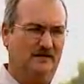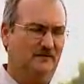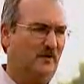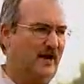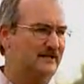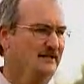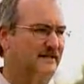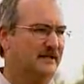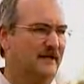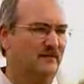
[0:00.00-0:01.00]

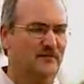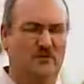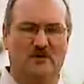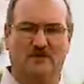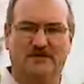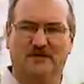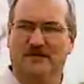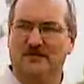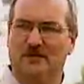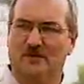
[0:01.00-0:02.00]
grasses and forbs
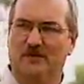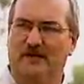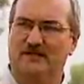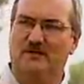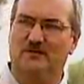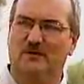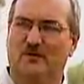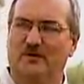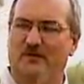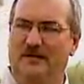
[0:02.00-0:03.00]
to replace those
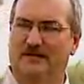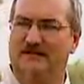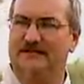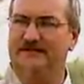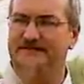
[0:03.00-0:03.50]
corn and beans.